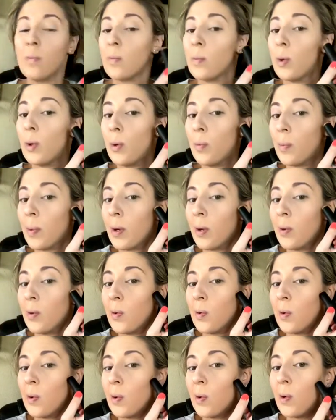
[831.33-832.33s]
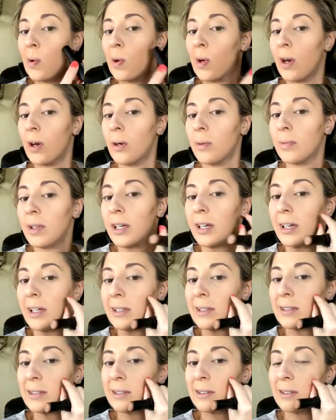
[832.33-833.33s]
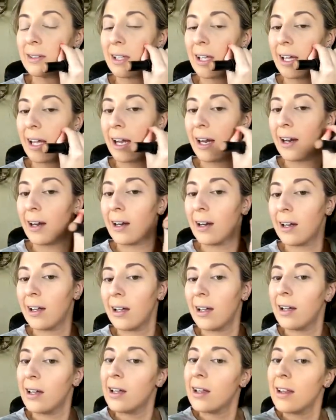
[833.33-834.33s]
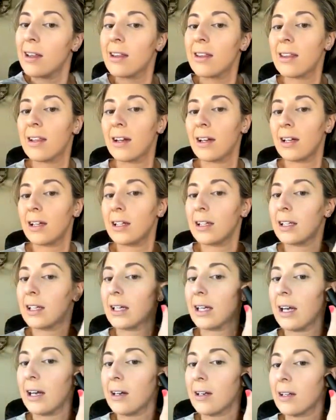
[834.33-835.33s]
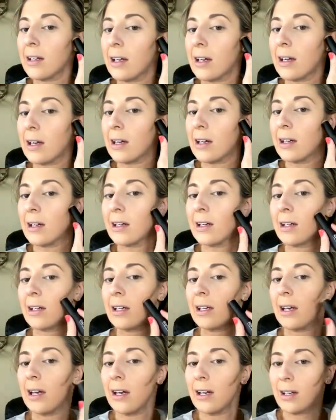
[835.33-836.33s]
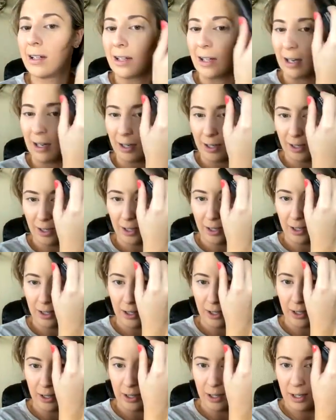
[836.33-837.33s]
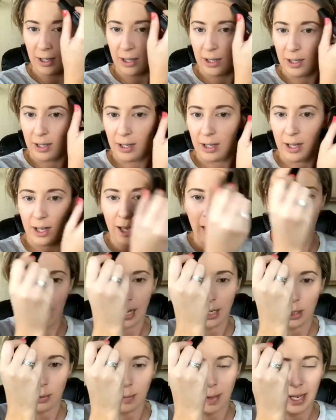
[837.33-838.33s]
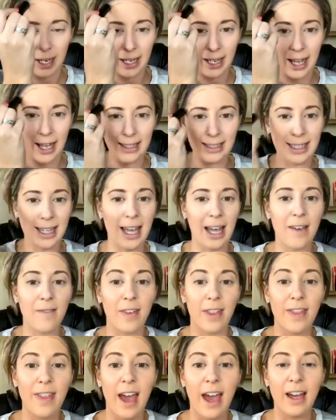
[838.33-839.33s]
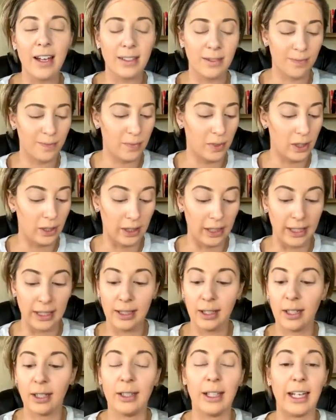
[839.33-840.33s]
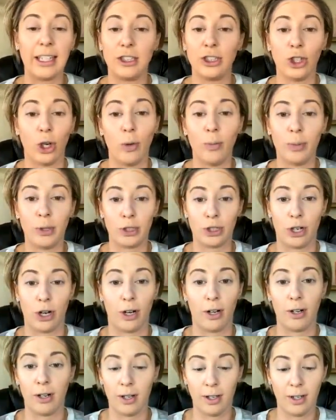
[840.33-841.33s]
Boop. Oh, there it is. You see that hair? Get out of there. Get out of there. Ain't nobody got time for that. Like, don't push hard.